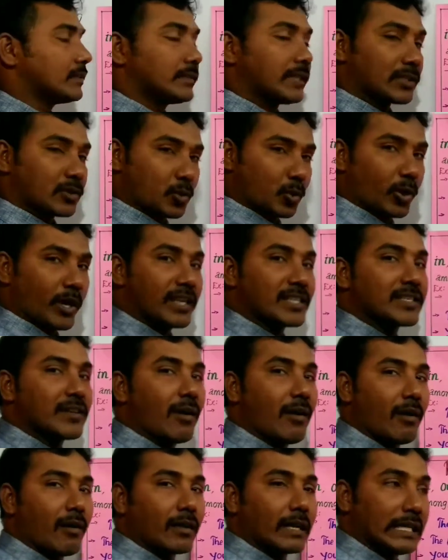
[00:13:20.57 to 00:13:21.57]
The students
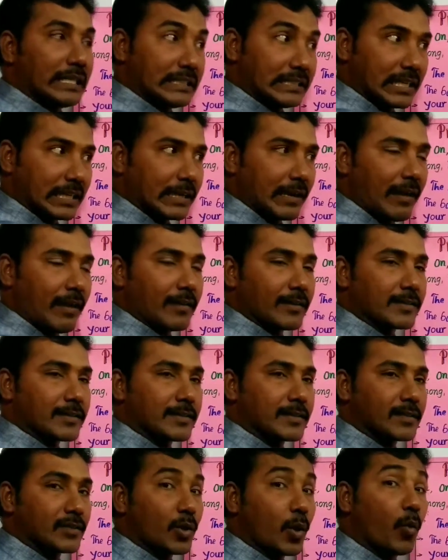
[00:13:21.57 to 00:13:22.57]
are in the
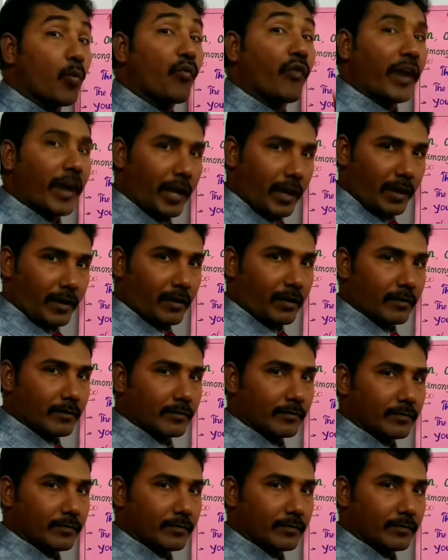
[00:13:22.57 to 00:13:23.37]
class. So where?